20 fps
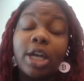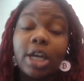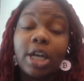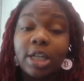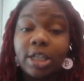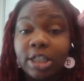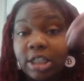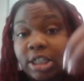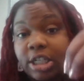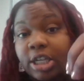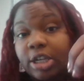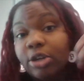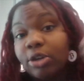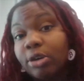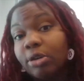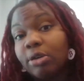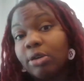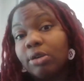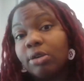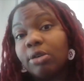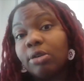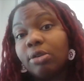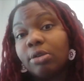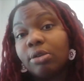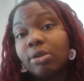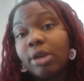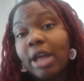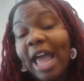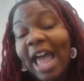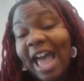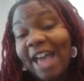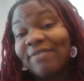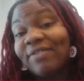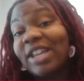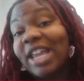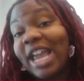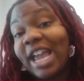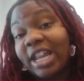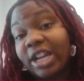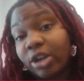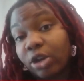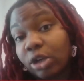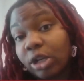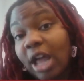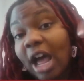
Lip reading: consider advocating or